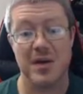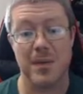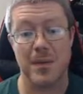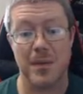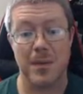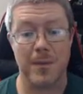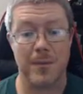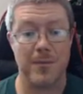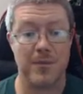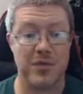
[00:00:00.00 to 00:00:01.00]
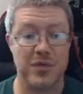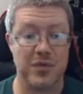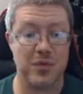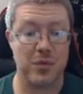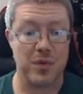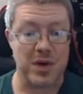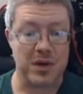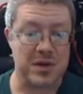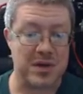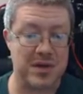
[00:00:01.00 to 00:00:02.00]
or
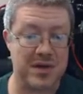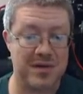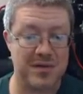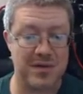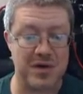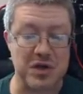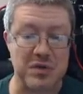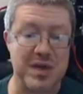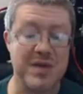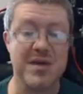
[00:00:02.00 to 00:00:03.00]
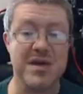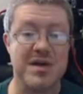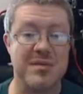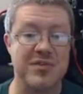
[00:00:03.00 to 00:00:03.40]
when or Yugiri comes